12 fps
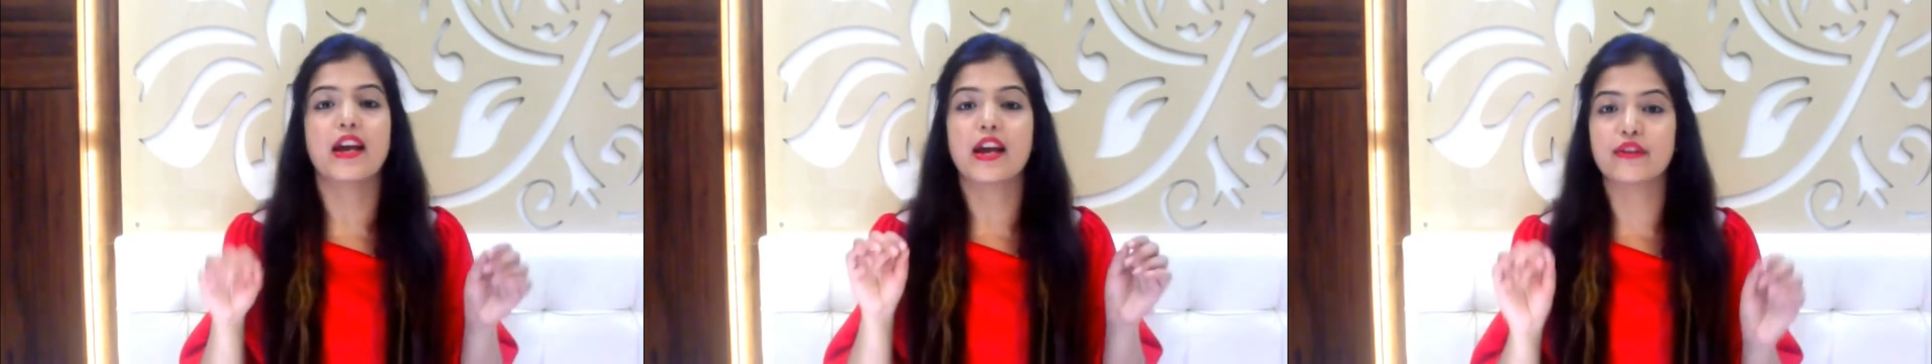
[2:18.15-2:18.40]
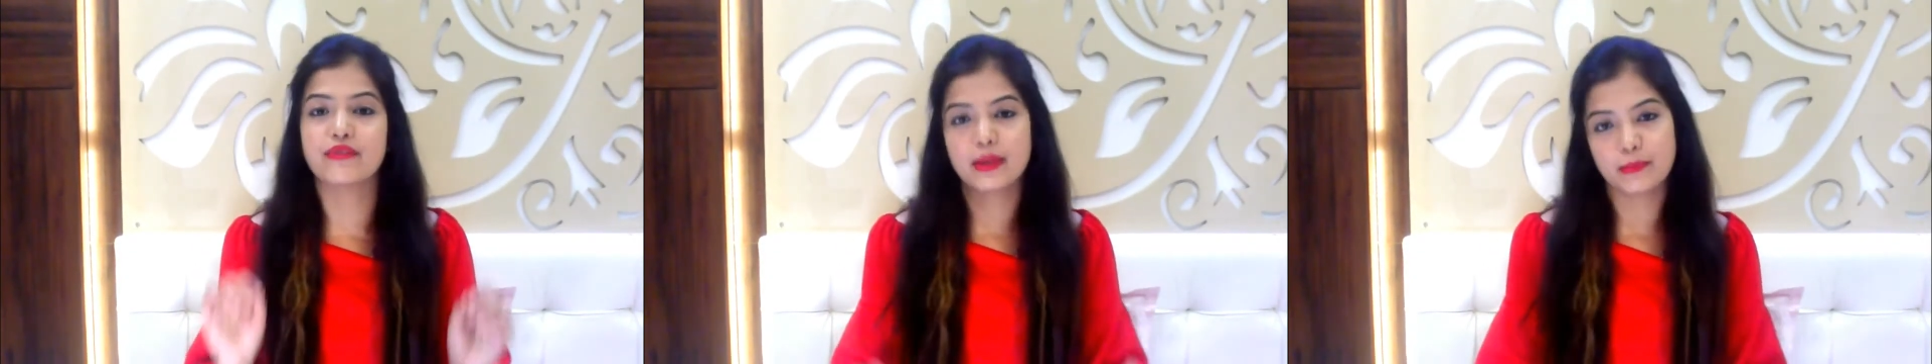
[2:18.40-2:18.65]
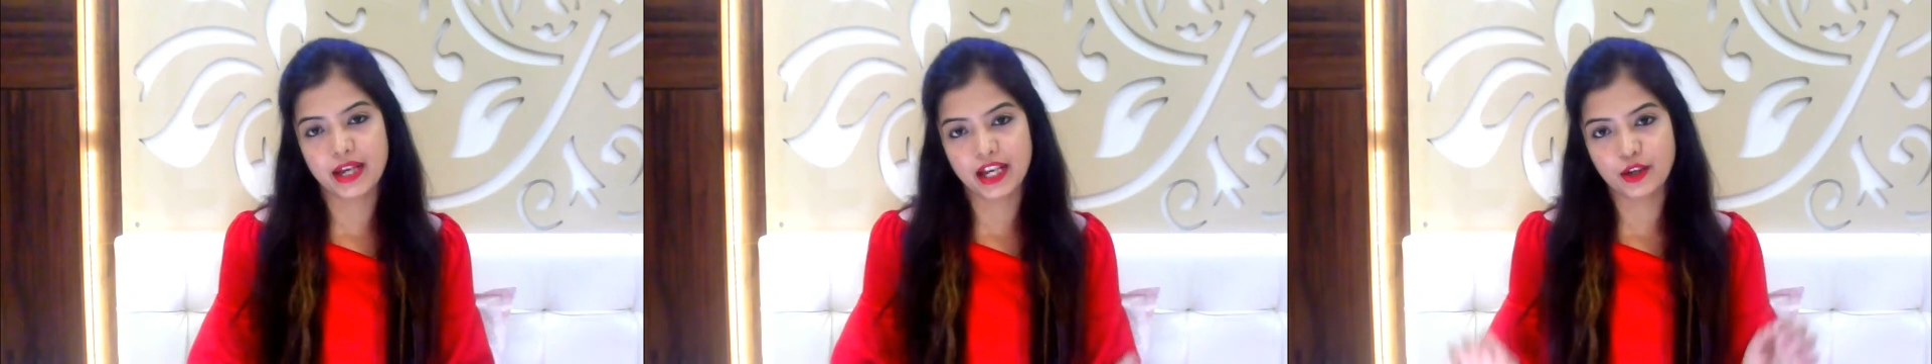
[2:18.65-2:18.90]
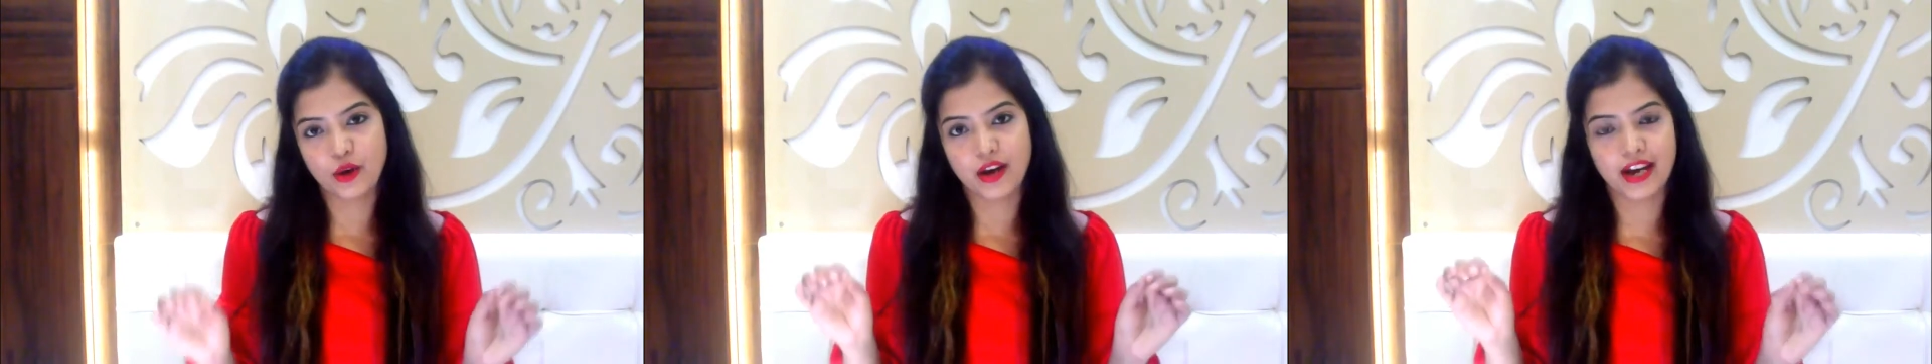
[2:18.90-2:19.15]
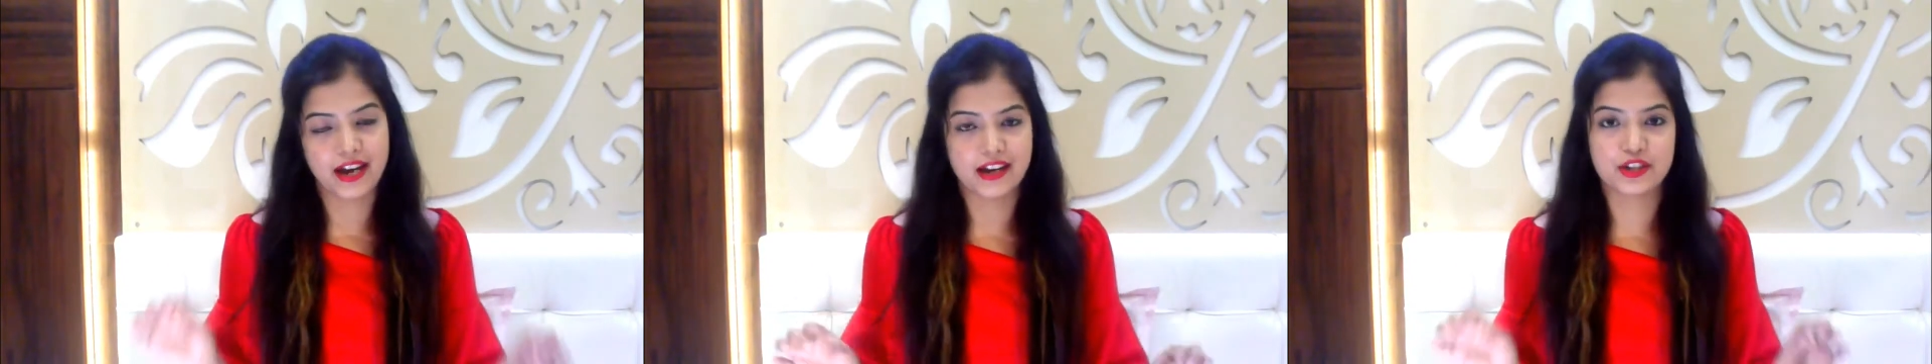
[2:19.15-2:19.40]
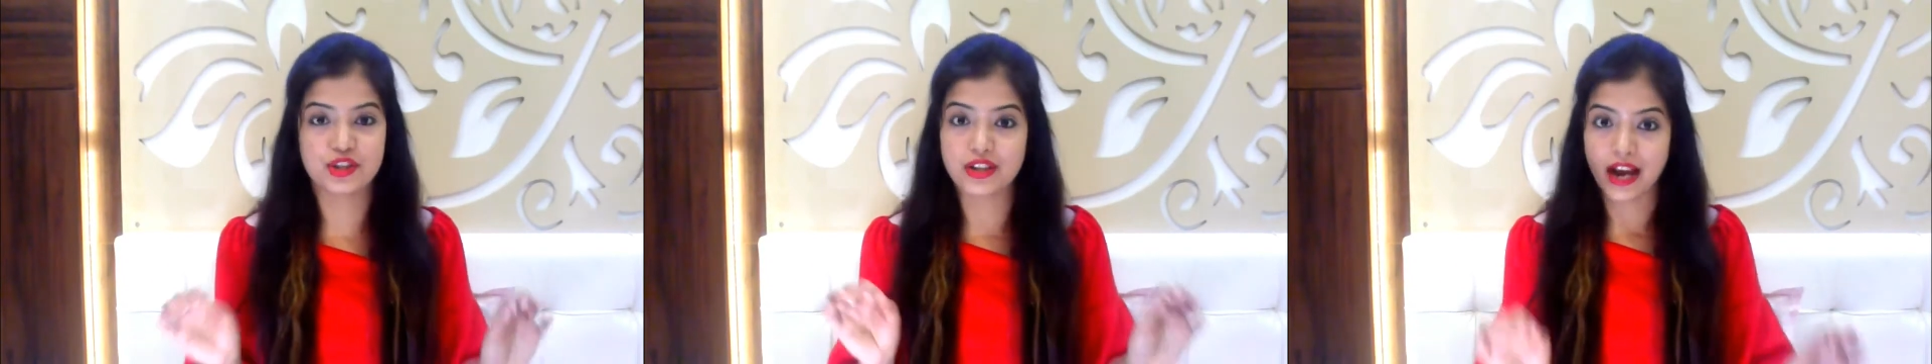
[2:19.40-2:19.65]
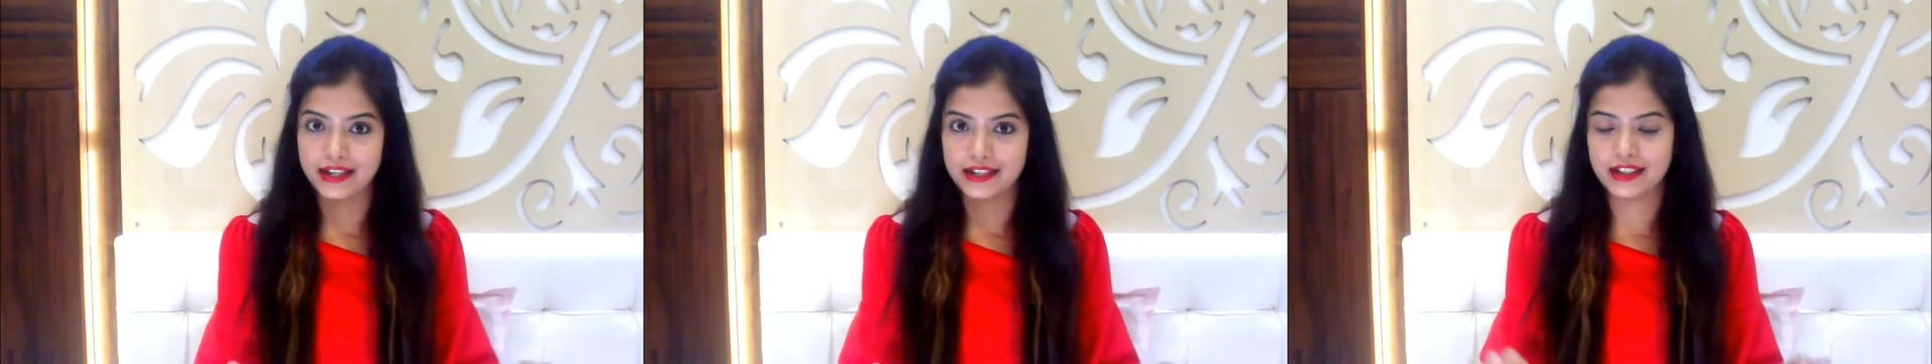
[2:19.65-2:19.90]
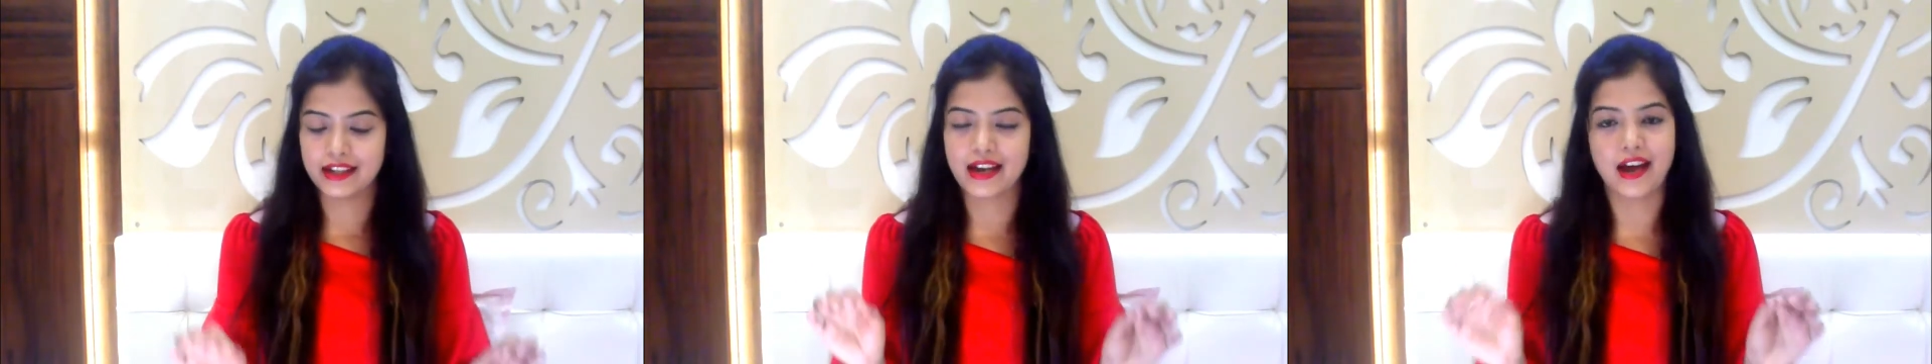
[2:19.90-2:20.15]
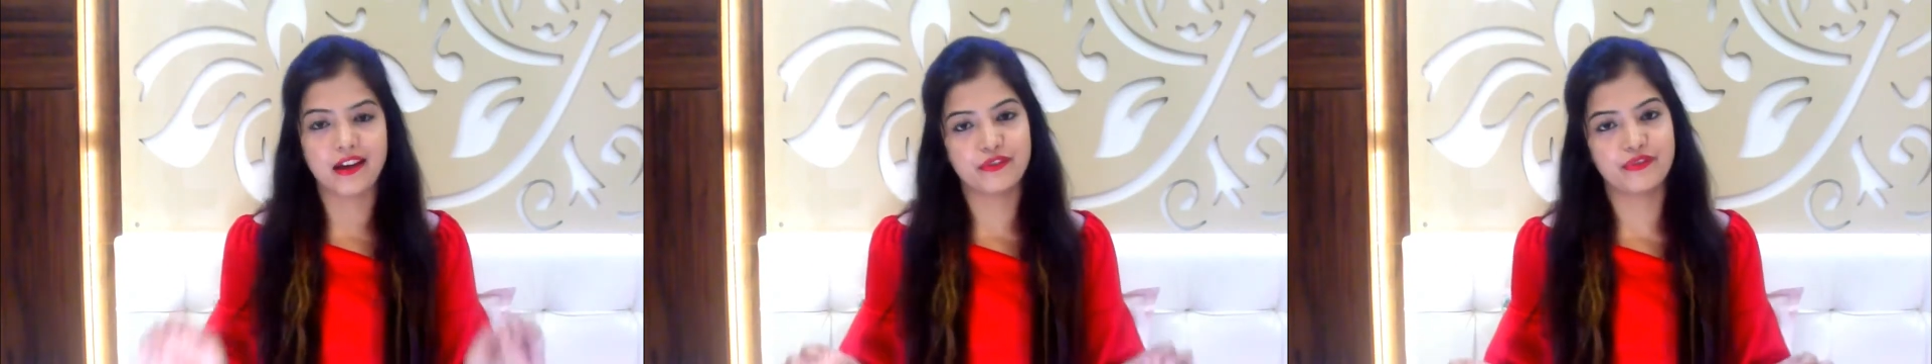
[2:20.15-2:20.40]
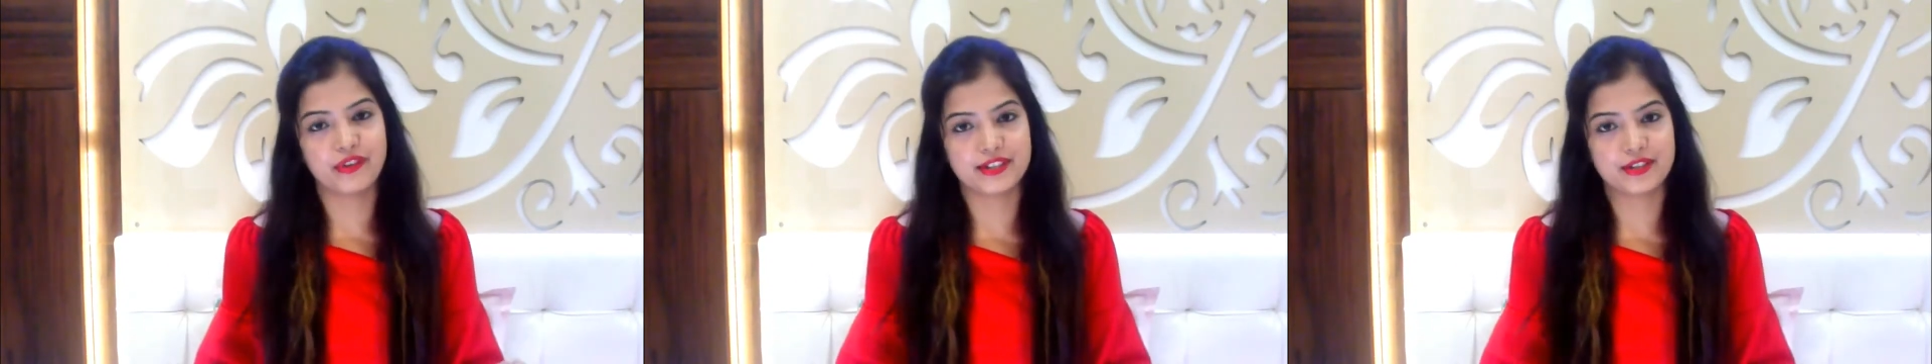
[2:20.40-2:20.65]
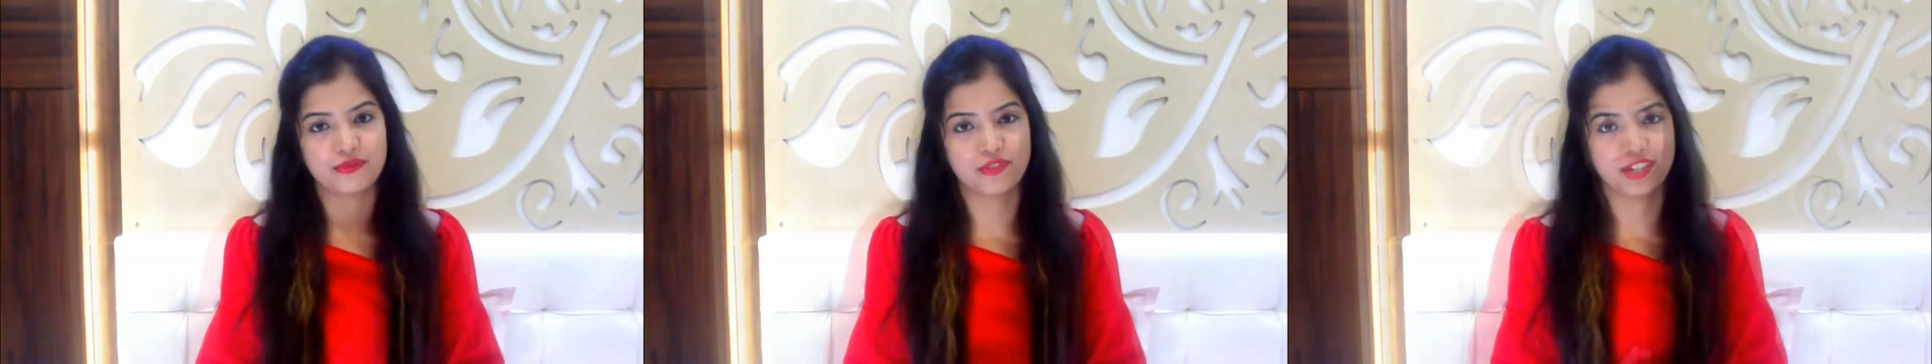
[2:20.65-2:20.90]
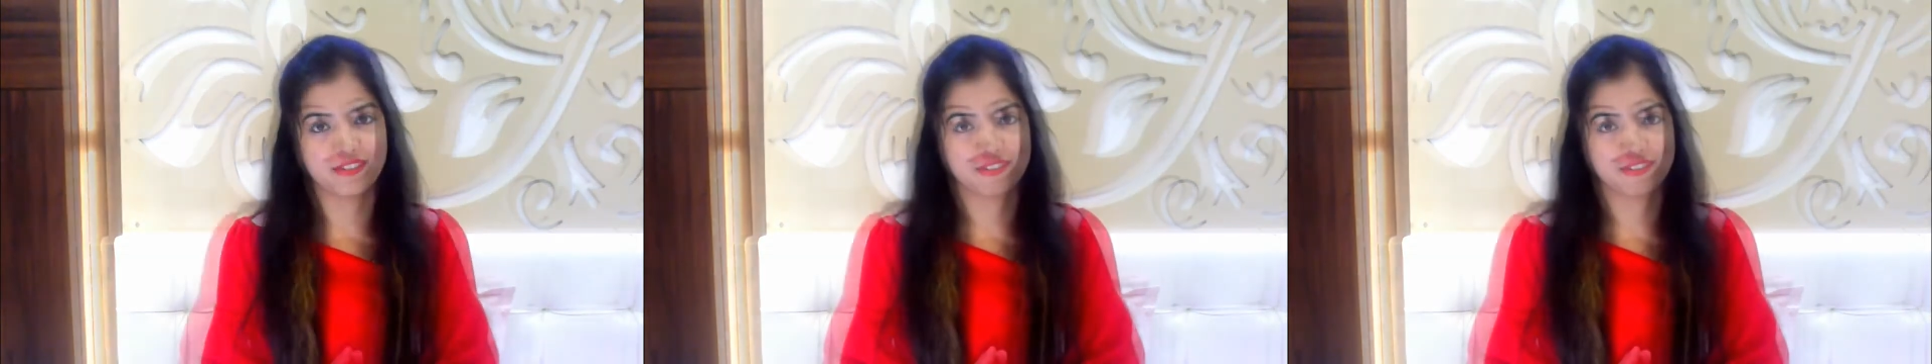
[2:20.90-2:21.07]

It will make your hair shiny and frizzy.